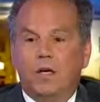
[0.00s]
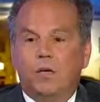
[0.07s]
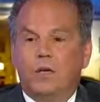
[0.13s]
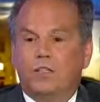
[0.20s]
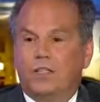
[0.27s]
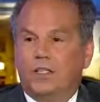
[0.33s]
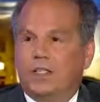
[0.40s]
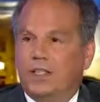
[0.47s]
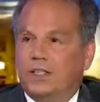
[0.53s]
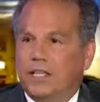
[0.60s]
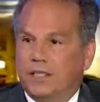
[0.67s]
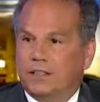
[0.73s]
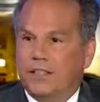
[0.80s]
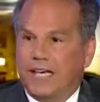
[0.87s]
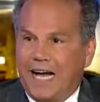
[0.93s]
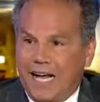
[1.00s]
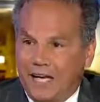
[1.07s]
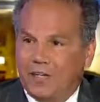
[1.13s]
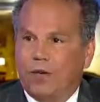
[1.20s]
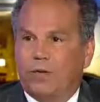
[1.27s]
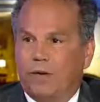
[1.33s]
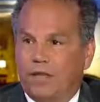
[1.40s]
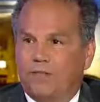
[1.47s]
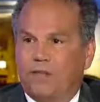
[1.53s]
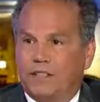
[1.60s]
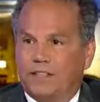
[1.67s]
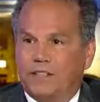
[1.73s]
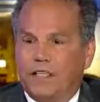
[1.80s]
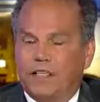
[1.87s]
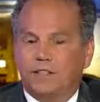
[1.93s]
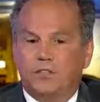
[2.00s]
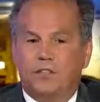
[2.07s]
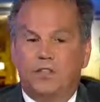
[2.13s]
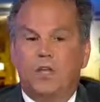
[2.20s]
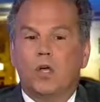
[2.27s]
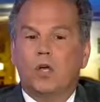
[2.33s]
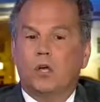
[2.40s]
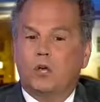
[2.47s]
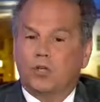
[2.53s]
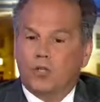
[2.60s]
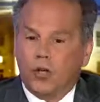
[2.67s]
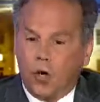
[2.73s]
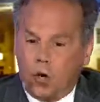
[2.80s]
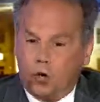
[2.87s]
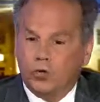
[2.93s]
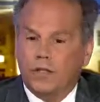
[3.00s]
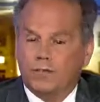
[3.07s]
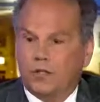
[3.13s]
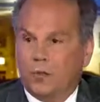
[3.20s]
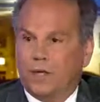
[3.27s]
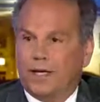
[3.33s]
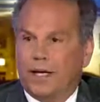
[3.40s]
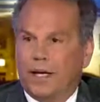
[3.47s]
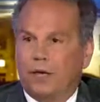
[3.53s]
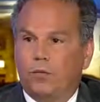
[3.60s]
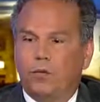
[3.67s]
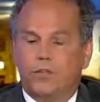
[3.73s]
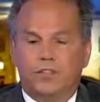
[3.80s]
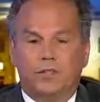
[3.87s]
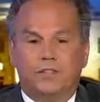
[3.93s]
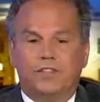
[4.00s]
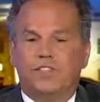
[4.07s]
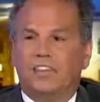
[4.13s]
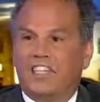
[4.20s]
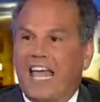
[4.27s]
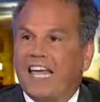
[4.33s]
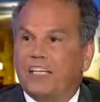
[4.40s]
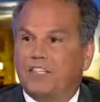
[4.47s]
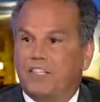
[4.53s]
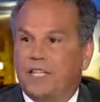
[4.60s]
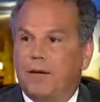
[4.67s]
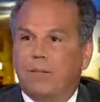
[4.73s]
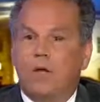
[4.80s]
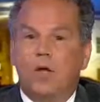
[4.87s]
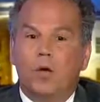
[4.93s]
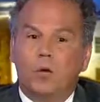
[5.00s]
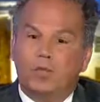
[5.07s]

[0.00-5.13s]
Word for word: We should conduct the ongoing investigations. We should hold them to account. We should sanction them.